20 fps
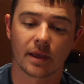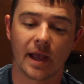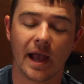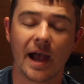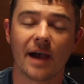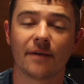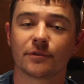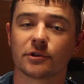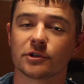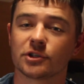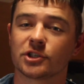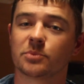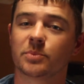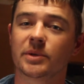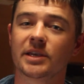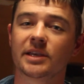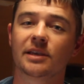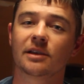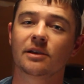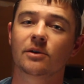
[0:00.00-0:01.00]
after
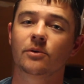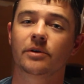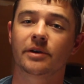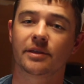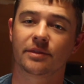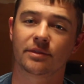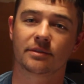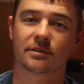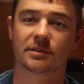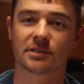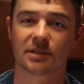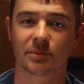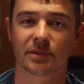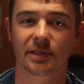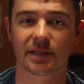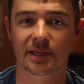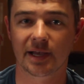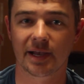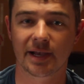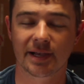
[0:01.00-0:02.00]
speaking with some of
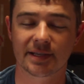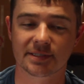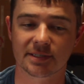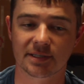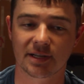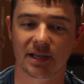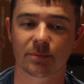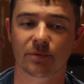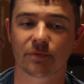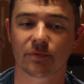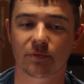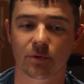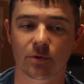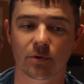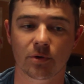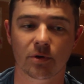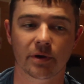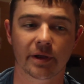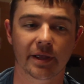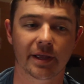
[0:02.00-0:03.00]
the guys the night
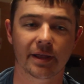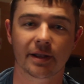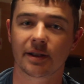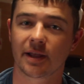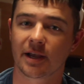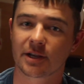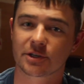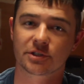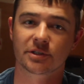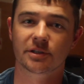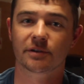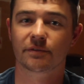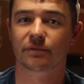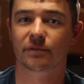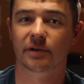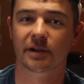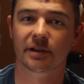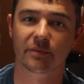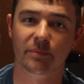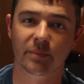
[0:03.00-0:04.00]
before, and actually a
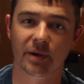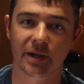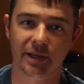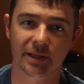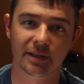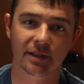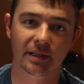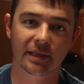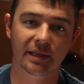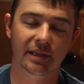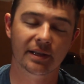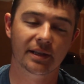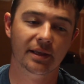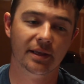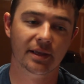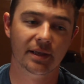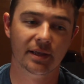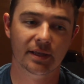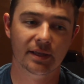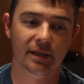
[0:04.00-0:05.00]
friend of mine that
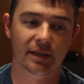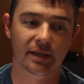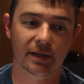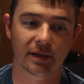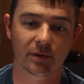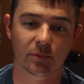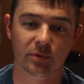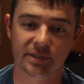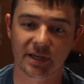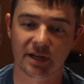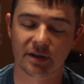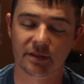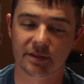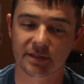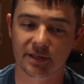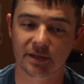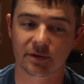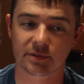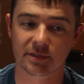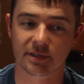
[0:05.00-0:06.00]
was out on the
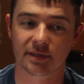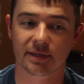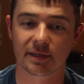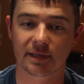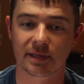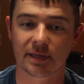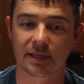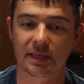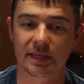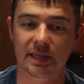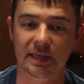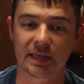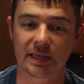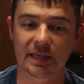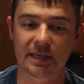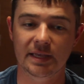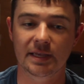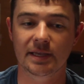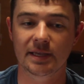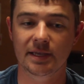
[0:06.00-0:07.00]
Delta,
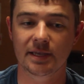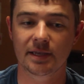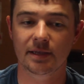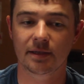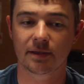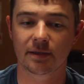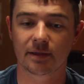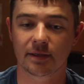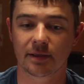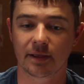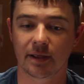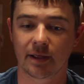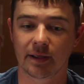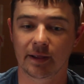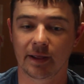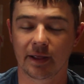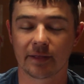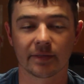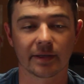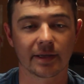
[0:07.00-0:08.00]
he
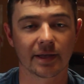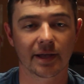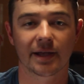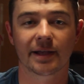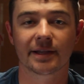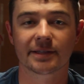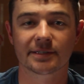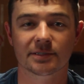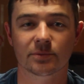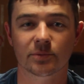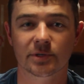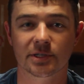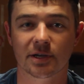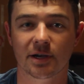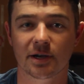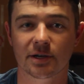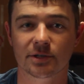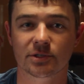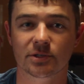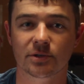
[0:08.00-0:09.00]
and the guys that we
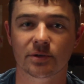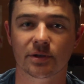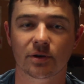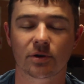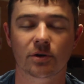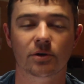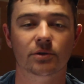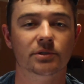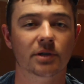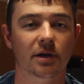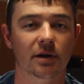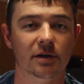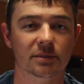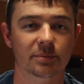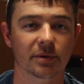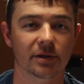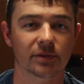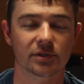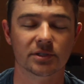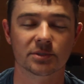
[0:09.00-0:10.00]
talked to had all talked
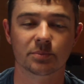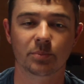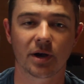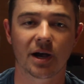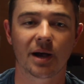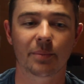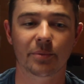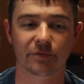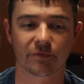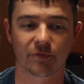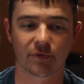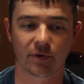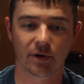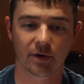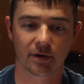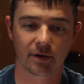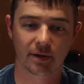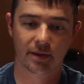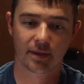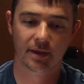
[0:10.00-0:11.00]
about this poppin'
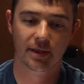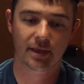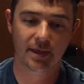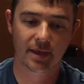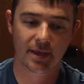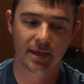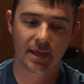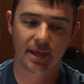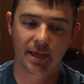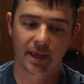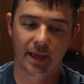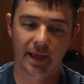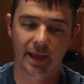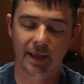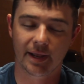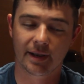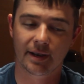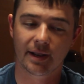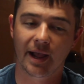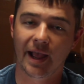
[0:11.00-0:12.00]
frog.
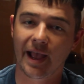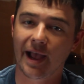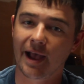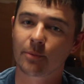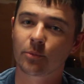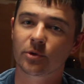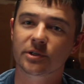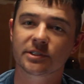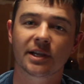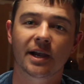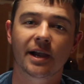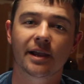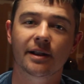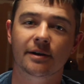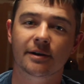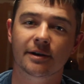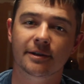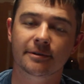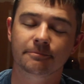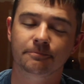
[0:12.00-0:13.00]
And I had one tied
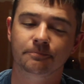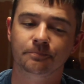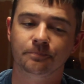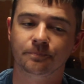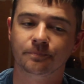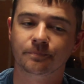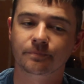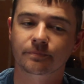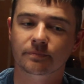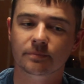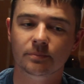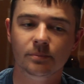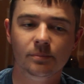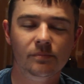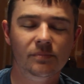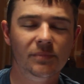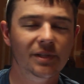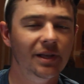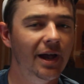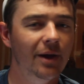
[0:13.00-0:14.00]
on.
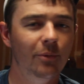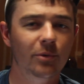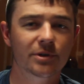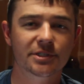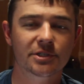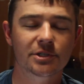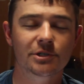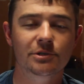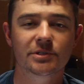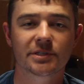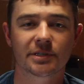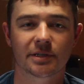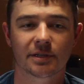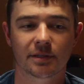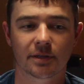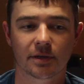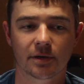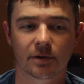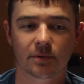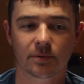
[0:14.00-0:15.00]
I wasn't using
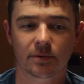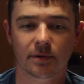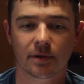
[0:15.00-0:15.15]
it though.